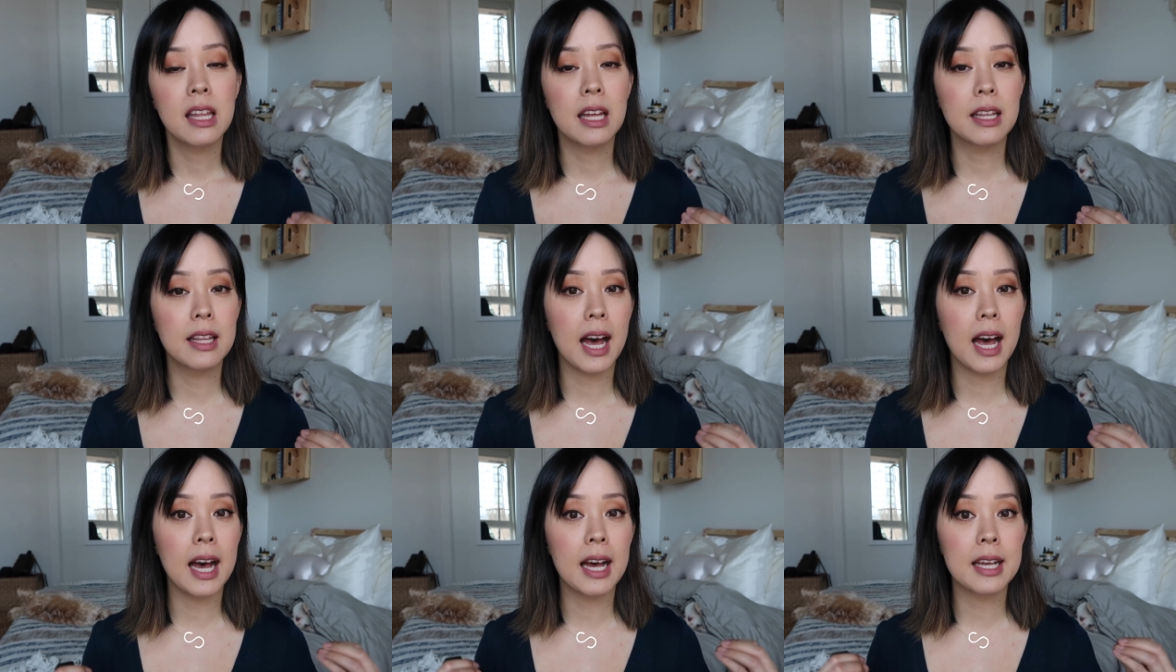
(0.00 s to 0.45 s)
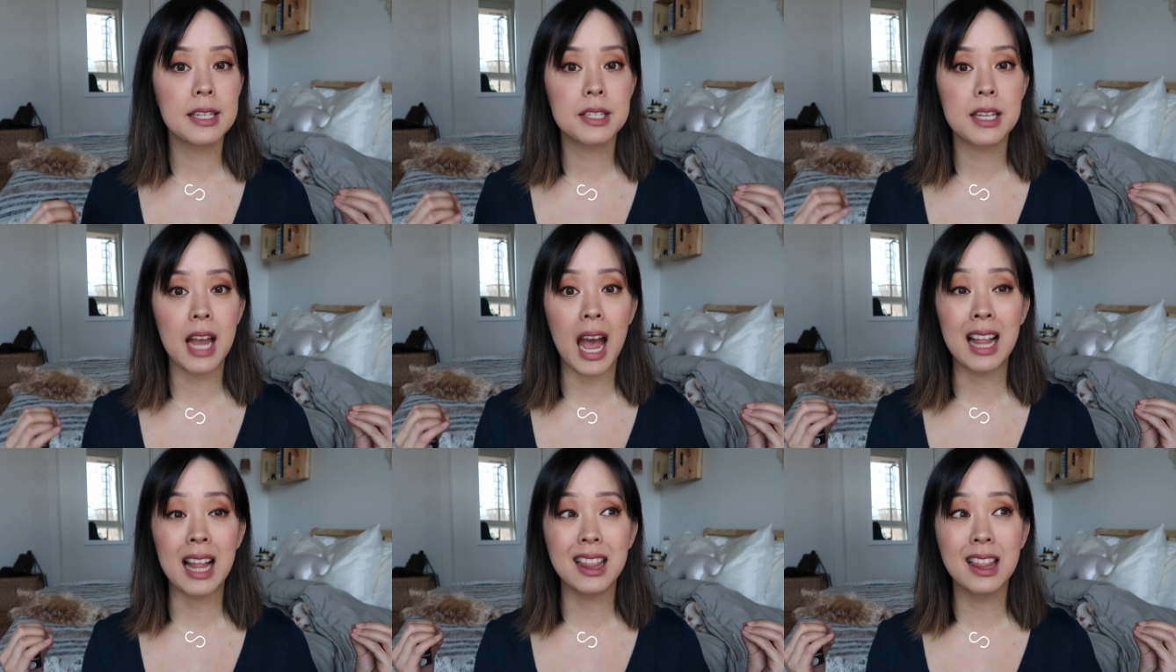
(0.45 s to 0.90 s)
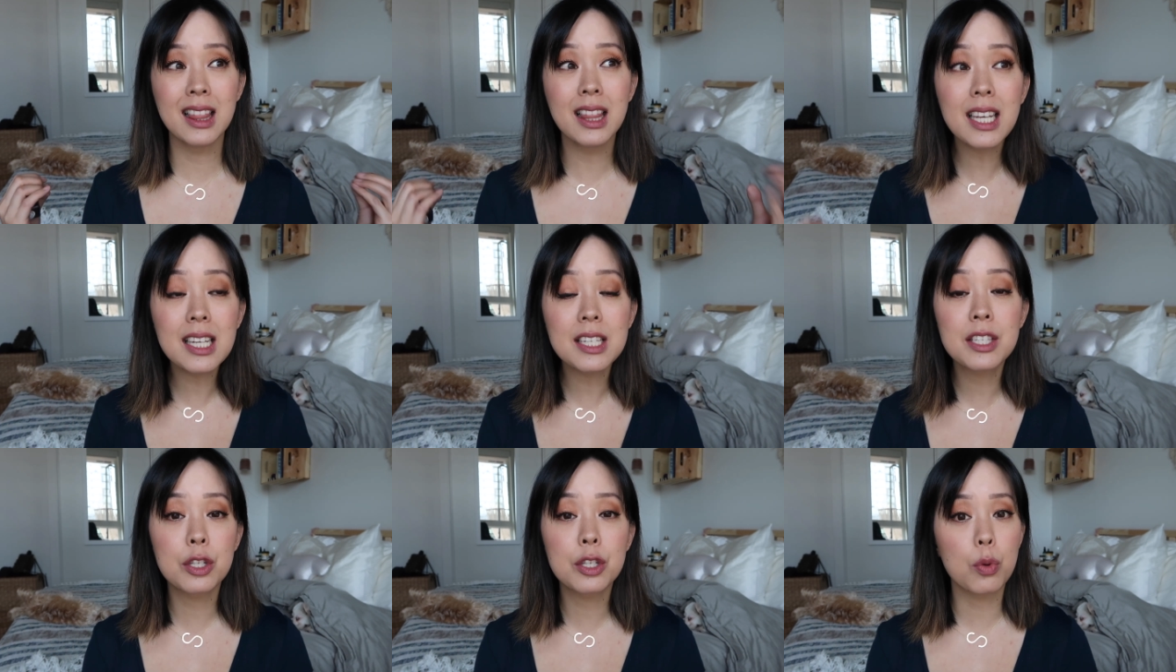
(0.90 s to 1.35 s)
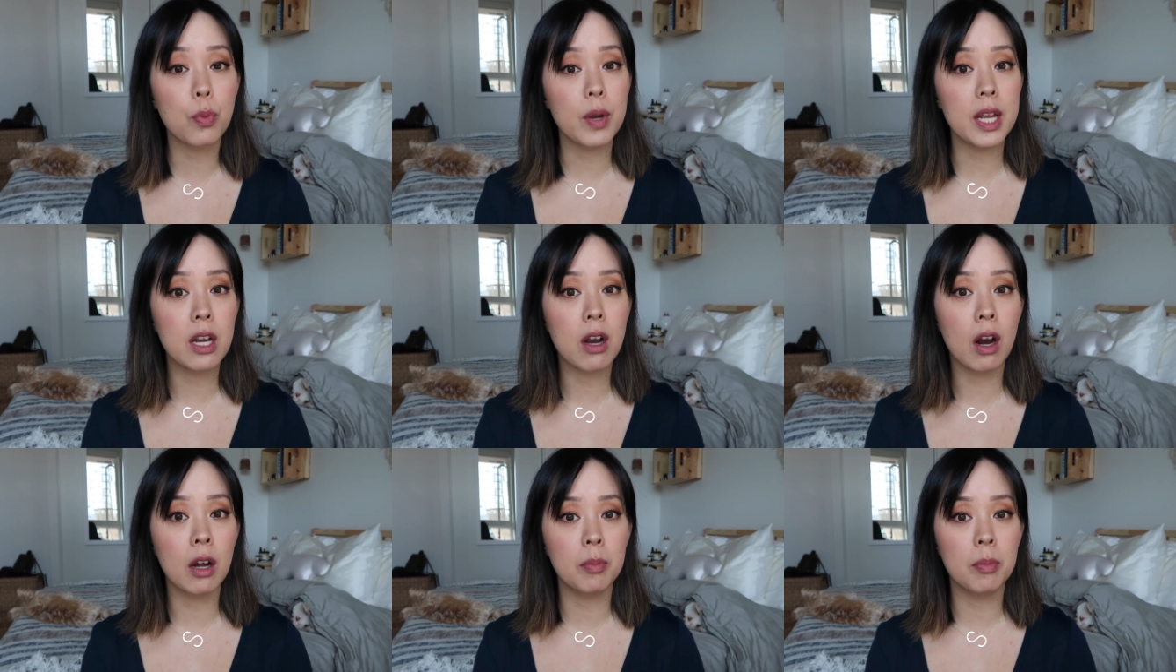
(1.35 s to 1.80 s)
They last at least a
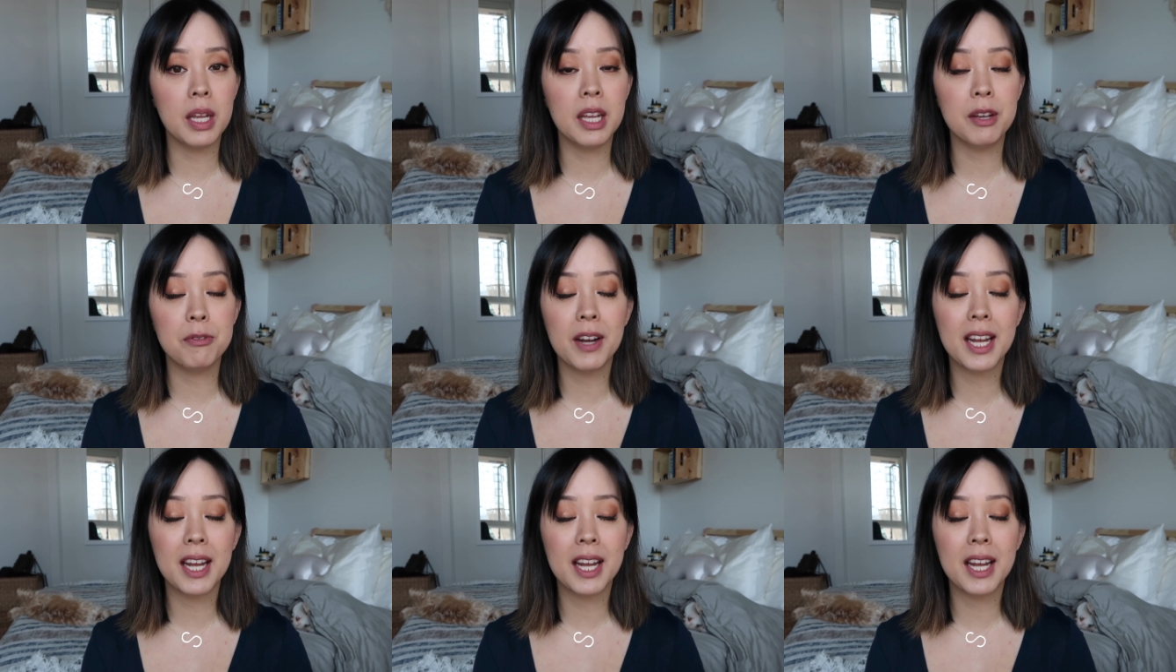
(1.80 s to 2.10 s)
week on me.